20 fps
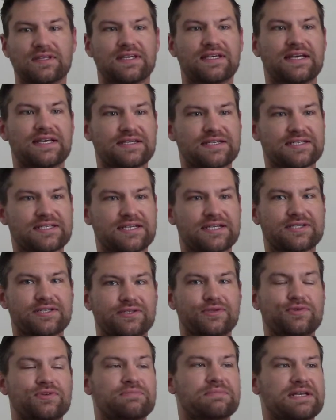excess
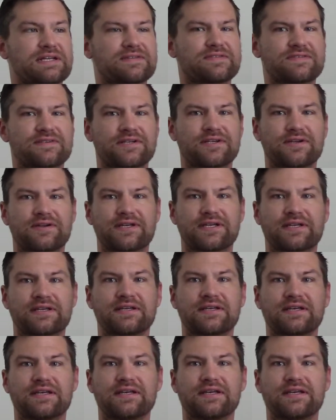glutamate signaling,
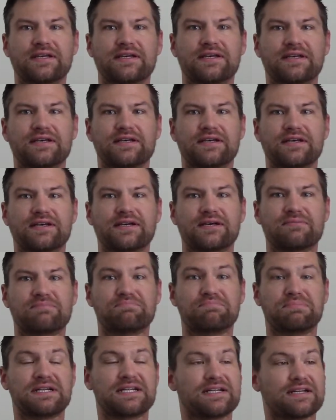uh,
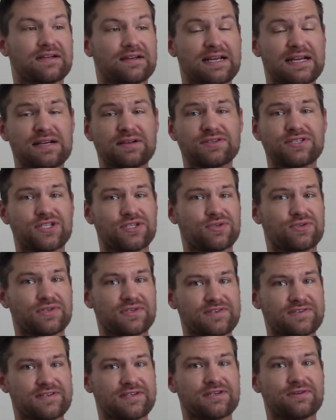but it allows you
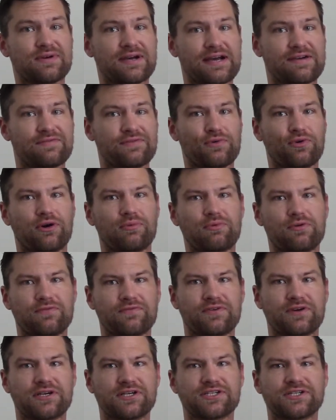to still have normal
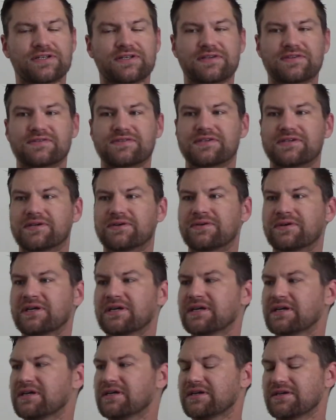functioning still.
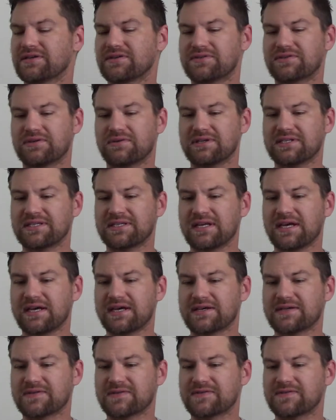So it's
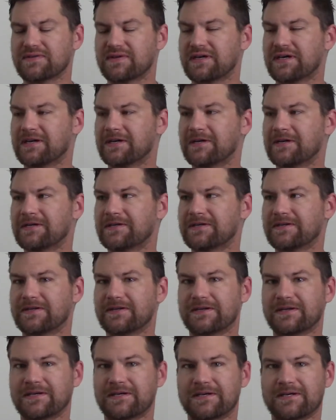nice.
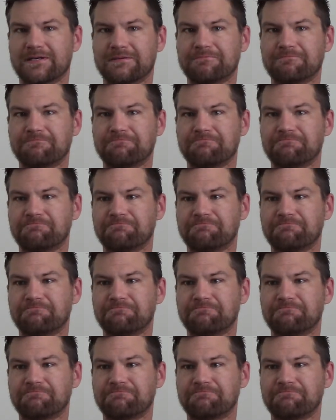And, um,